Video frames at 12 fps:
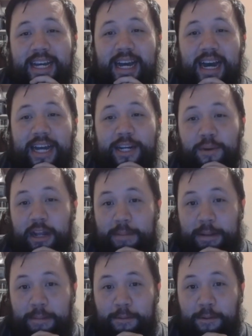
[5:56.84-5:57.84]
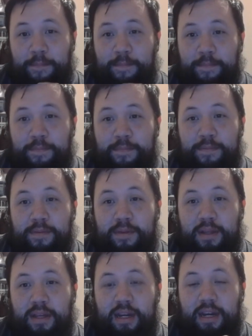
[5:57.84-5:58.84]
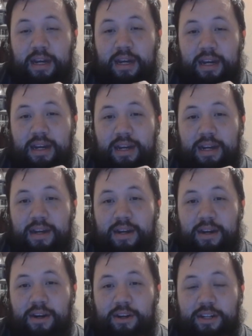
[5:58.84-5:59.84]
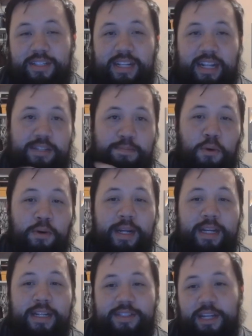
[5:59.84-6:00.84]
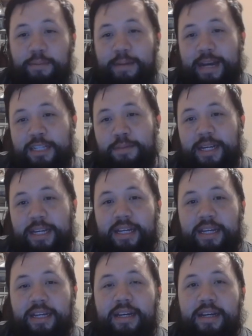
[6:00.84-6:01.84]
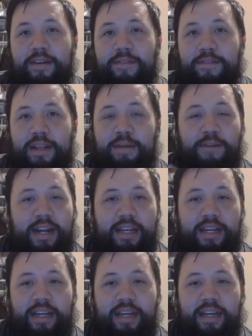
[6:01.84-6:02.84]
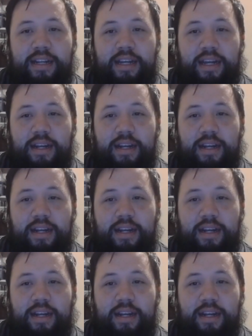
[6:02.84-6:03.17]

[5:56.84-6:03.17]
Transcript: I know a lot of people uh, are going to say that's boring and stale matchmaking for them fighting again. And